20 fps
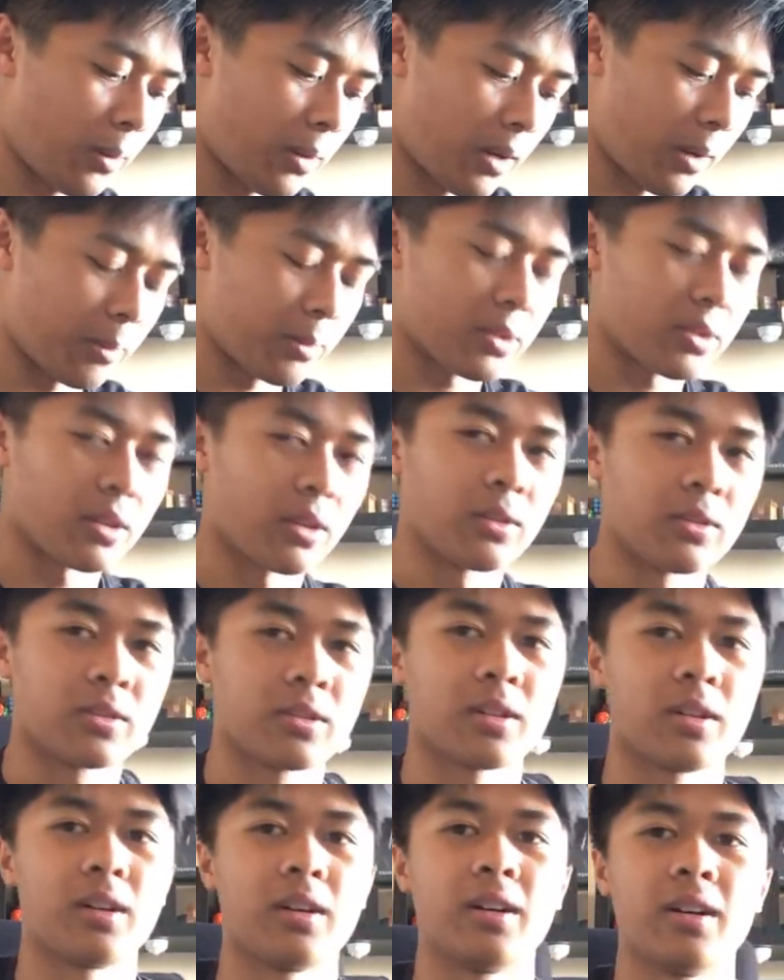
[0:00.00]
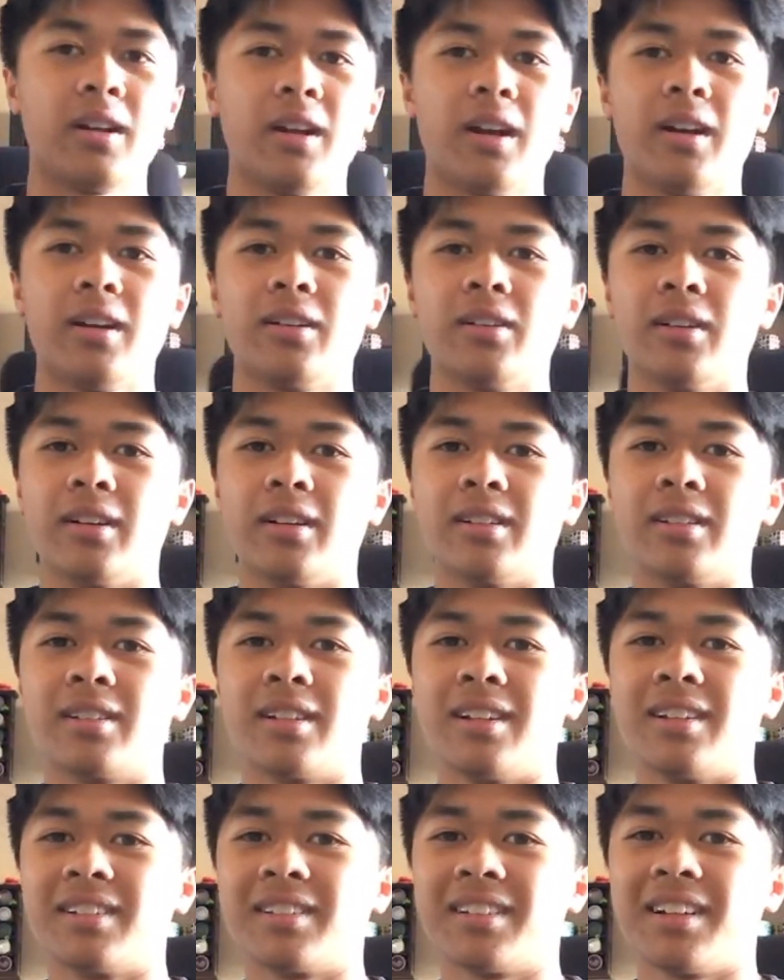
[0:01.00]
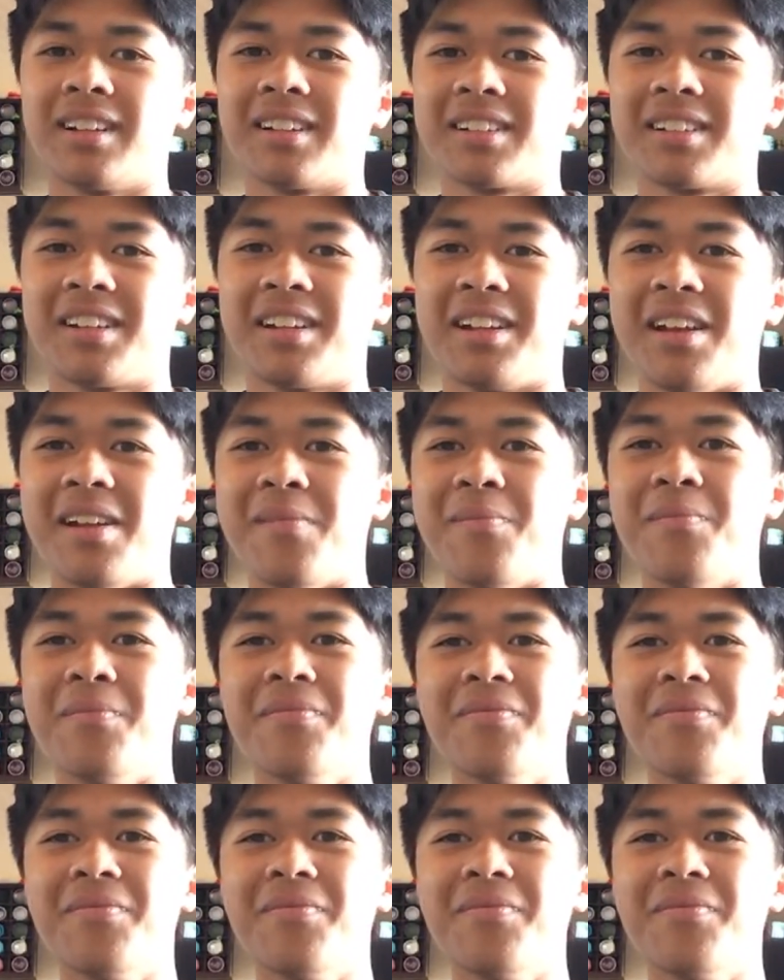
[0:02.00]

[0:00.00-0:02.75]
I'm so sorry. I don't know how to say this last name.